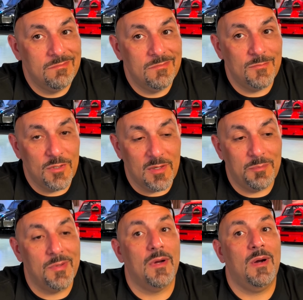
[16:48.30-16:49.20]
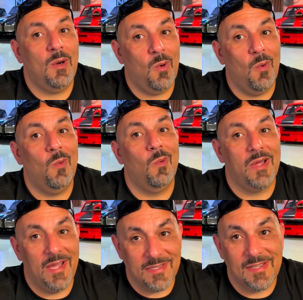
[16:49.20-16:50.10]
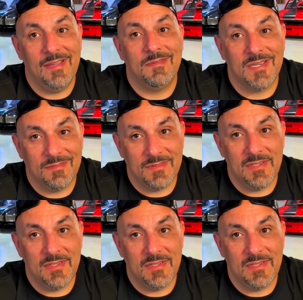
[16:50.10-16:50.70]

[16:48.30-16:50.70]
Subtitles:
we're gonna put a whole gas camshaft in